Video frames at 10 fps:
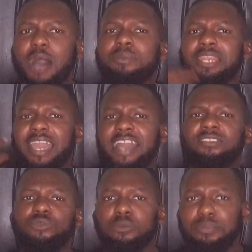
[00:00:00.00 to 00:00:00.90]
how many
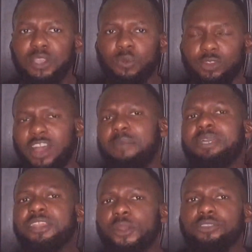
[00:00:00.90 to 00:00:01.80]
guys have you been with, or how
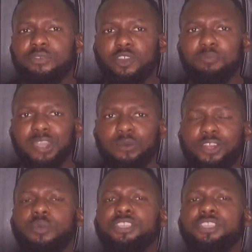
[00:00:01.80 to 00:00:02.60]
many girls have you been with,